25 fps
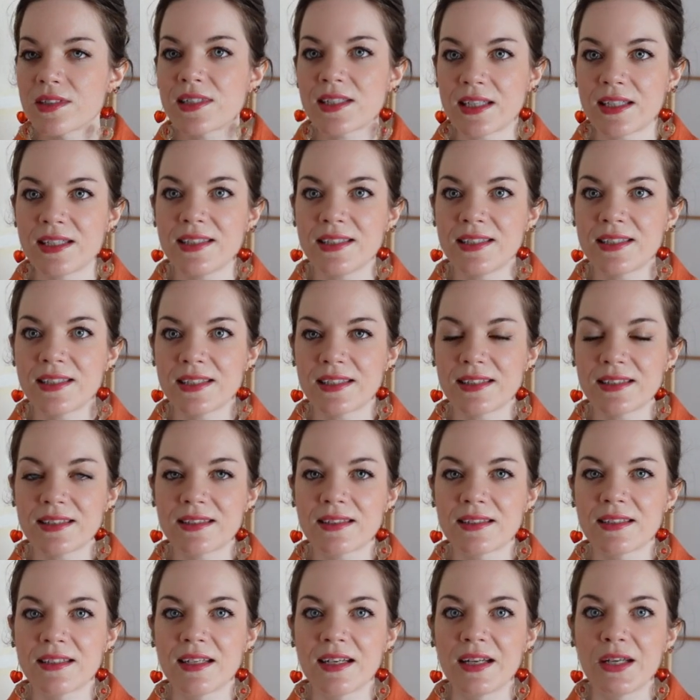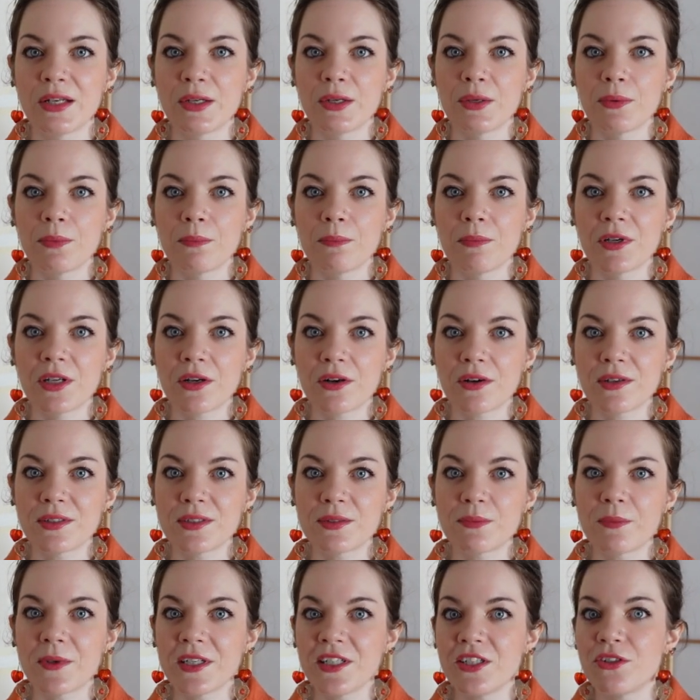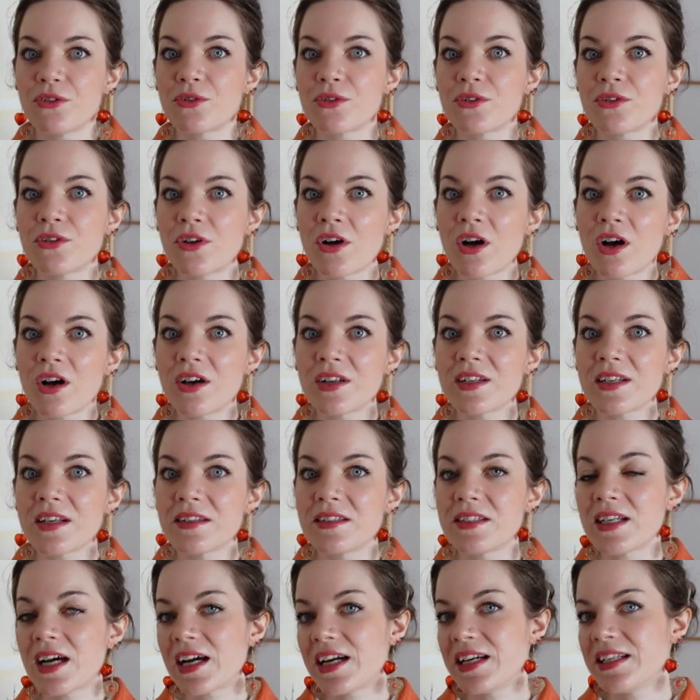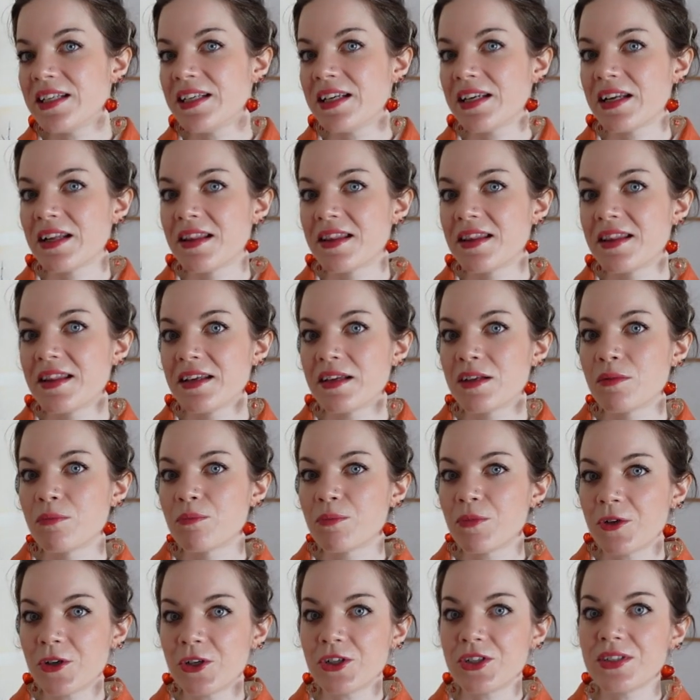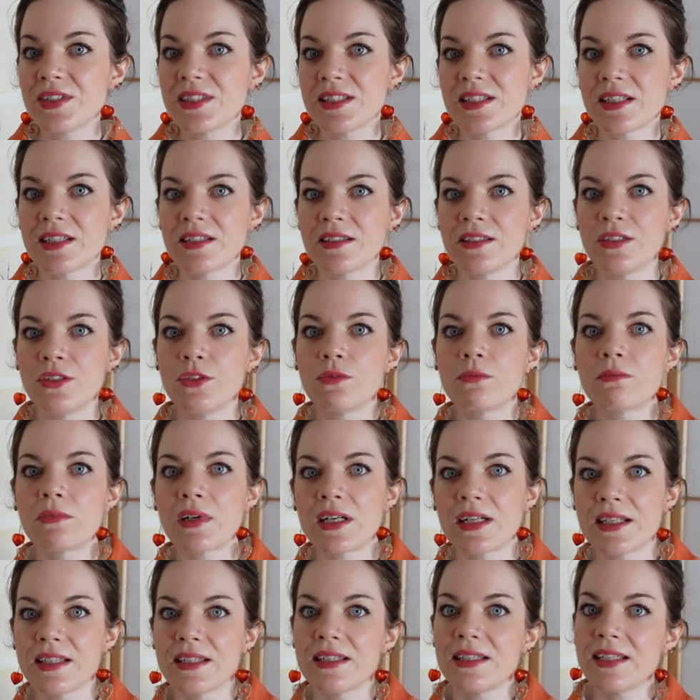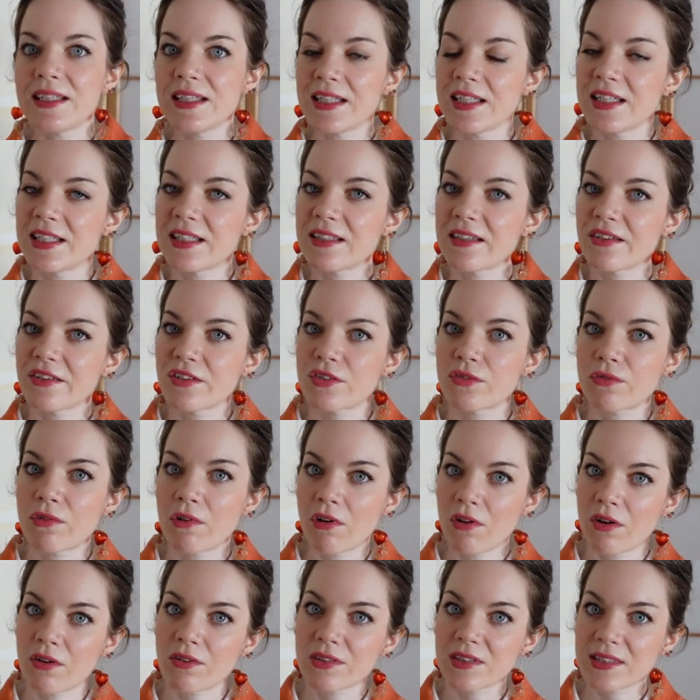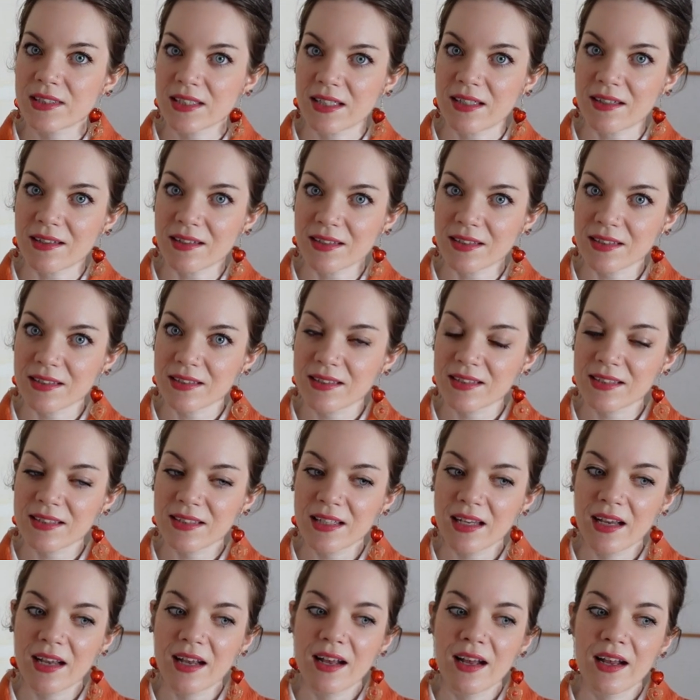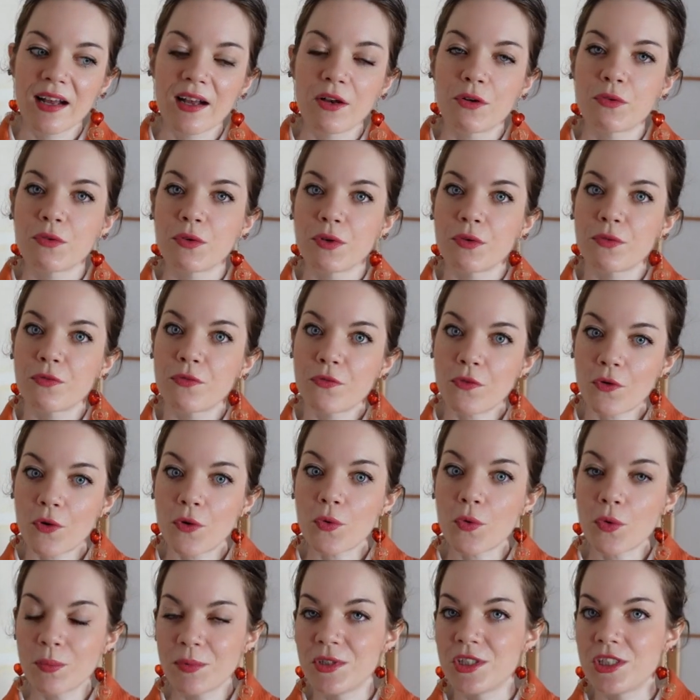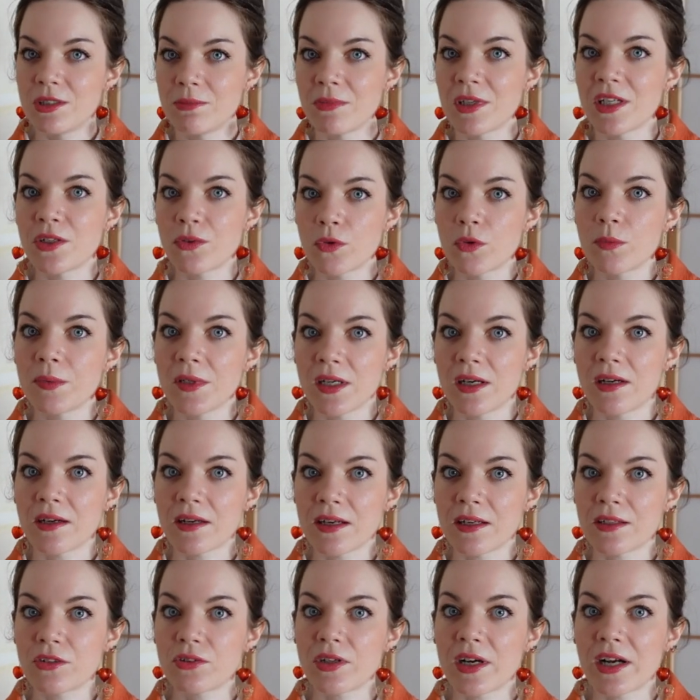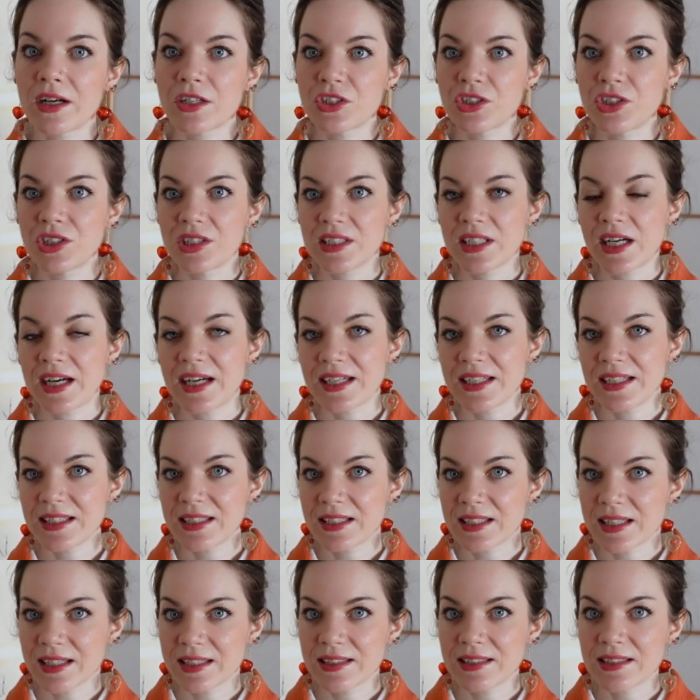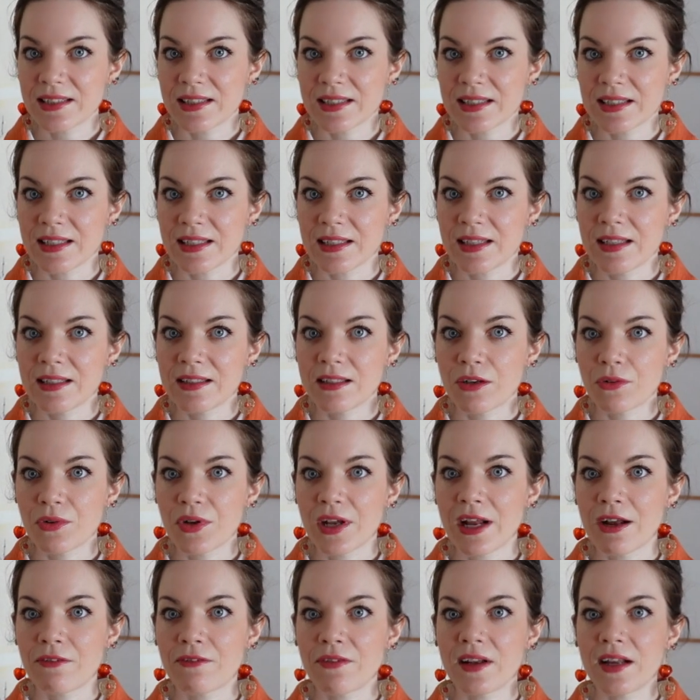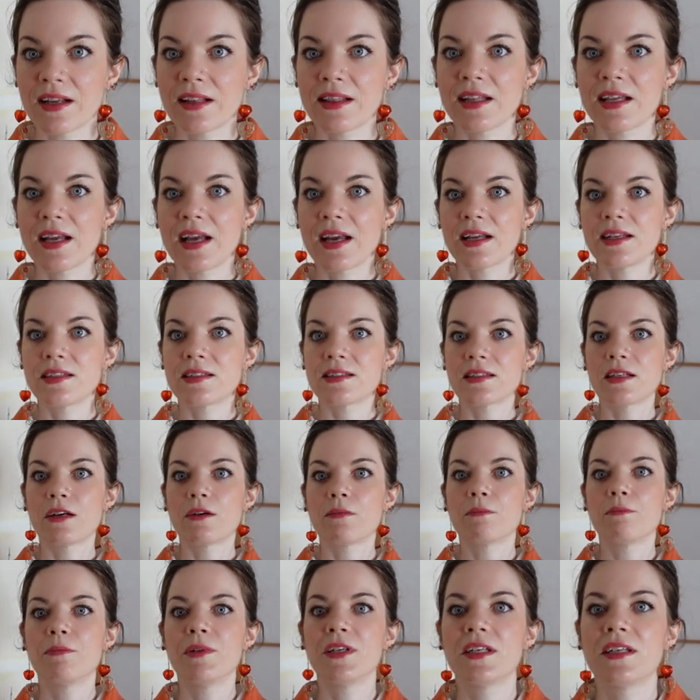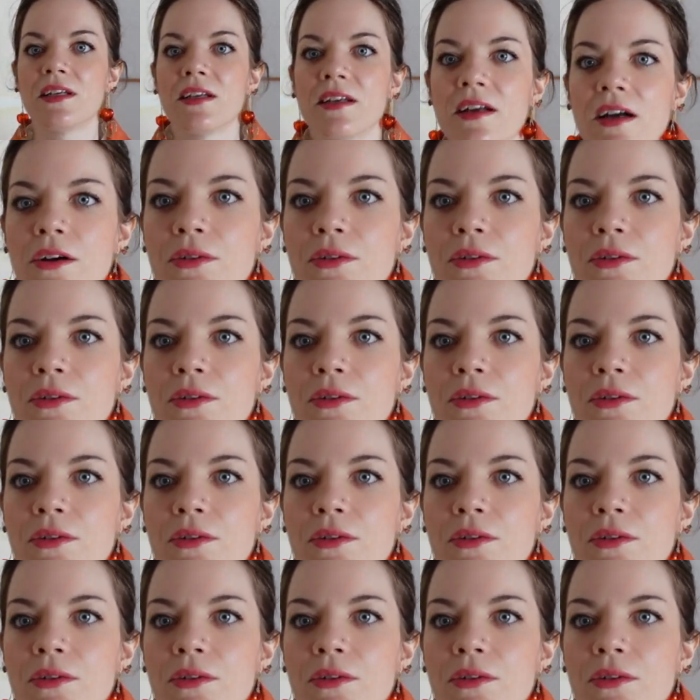sizes because when you're not a tiny and thin person, you might need extra long size for obijime and obiage to actually tie it nicely and don't have like the ends up peeking